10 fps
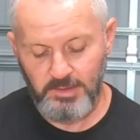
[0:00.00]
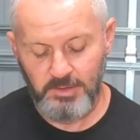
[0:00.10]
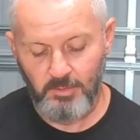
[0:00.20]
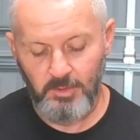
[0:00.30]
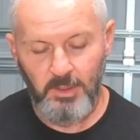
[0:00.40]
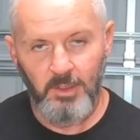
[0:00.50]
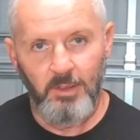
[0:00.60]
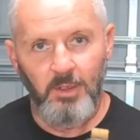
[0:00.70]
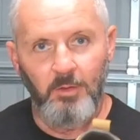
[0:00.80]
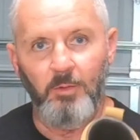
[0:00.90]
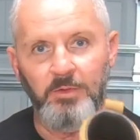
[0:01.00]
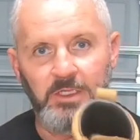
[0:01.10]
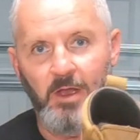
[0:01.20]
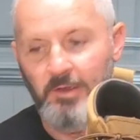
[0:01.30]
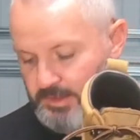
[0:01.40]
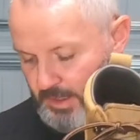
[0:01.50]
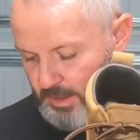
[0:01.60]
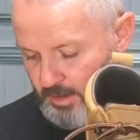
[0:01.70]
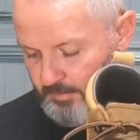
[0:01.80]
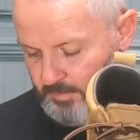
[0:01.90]
So went with the
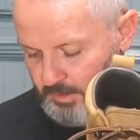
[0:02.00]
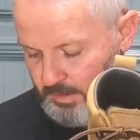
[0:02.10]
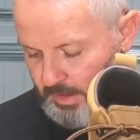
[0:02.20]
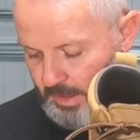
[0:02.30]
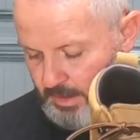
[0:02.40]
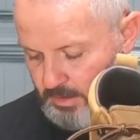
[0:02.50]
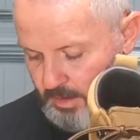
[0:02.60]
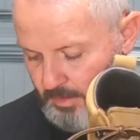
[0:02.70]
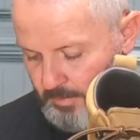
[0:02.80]
outside of it, and